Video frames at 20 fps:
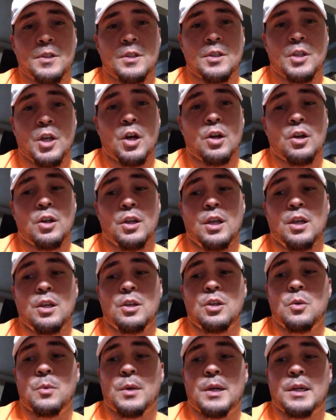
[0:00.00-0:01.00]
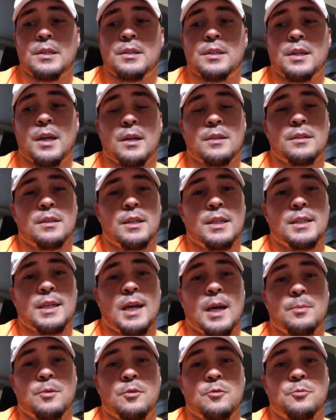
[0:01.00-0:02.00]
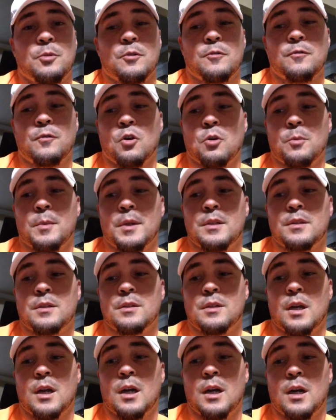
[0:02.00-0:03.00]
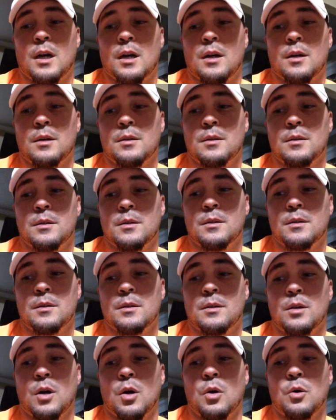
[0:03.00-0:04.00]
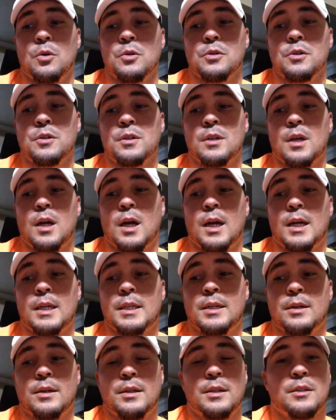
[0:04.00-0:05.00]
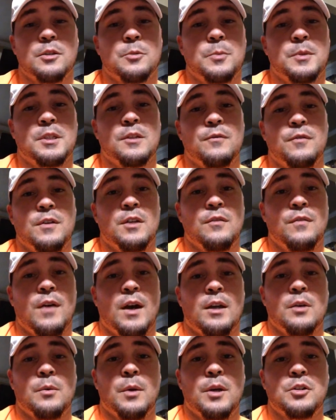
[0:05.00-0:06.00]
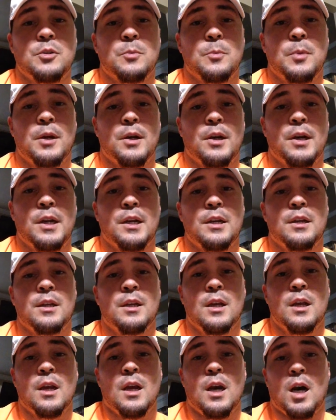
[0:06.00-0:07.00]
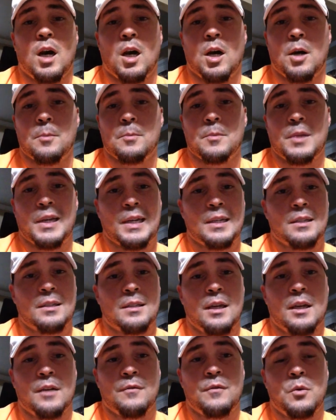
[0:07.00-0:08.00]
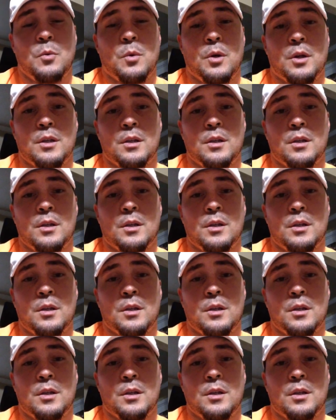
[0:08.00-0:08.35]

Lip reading: Thirdly, you want to discuss any type of performance goals during the specific evaluation period. Like I said, if you want